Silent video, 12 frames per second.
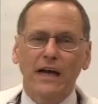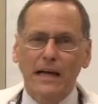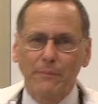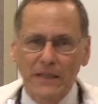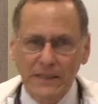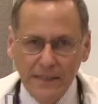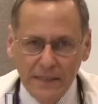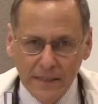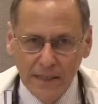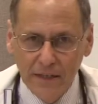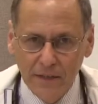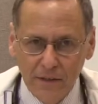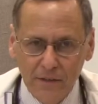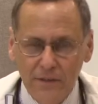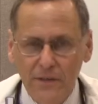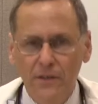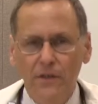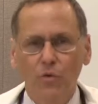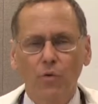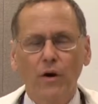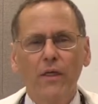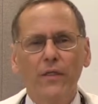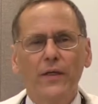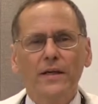talk about the details. One
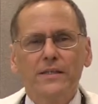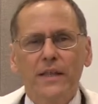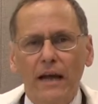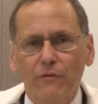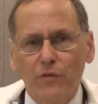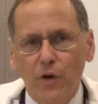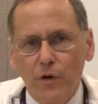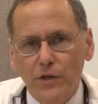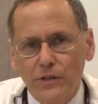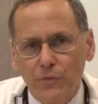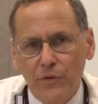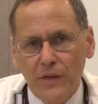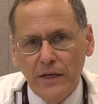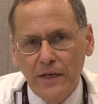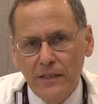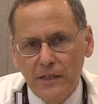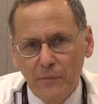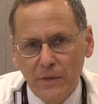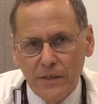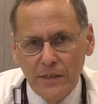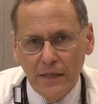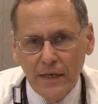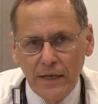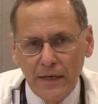of the things that I've noticed with the kids I've been
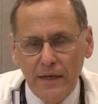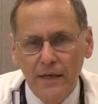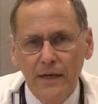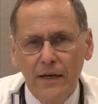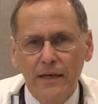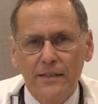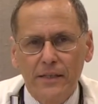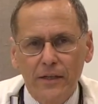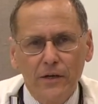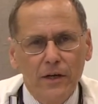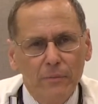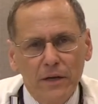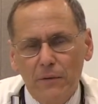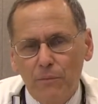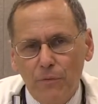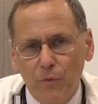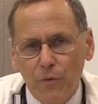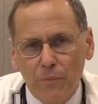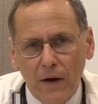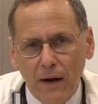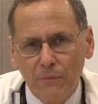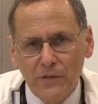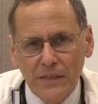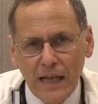seeing is that they're coming in with
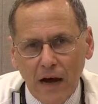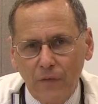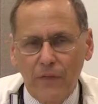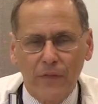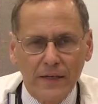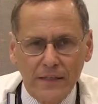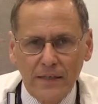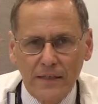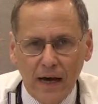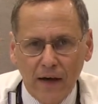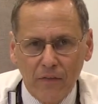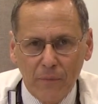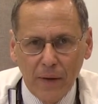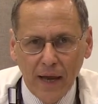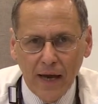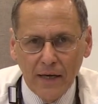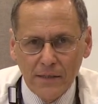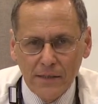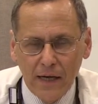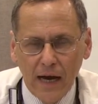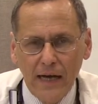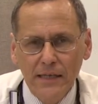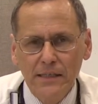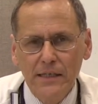problems now that they did not in the past.
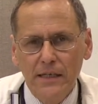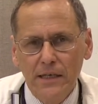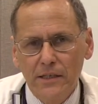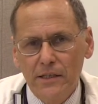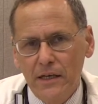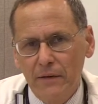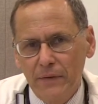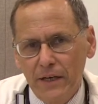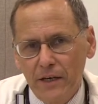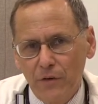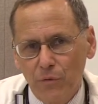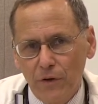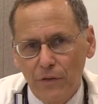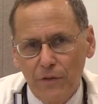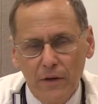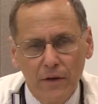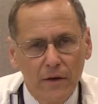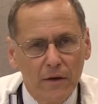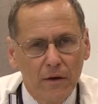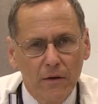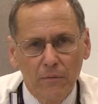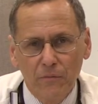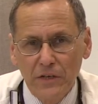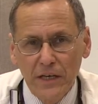I see kids coming in with
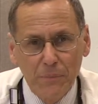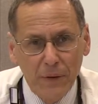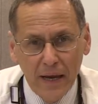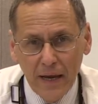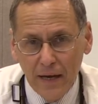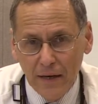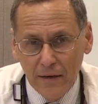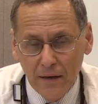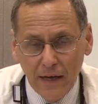knee pain.